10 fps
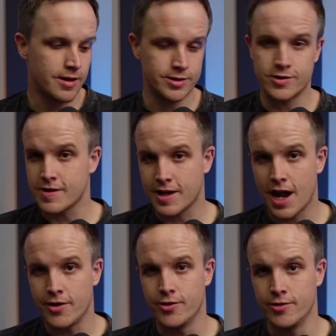just like
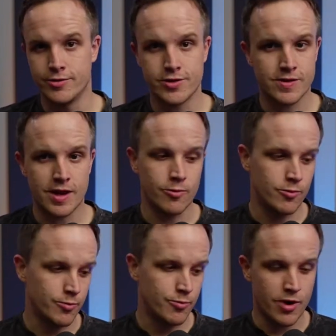I do, just like
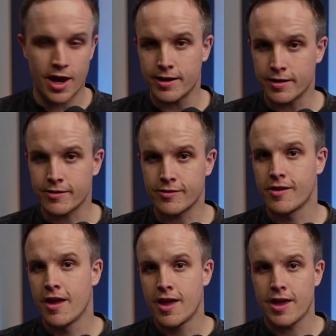with products
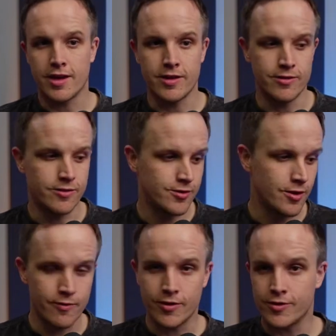and
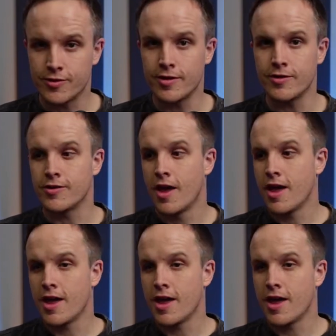services.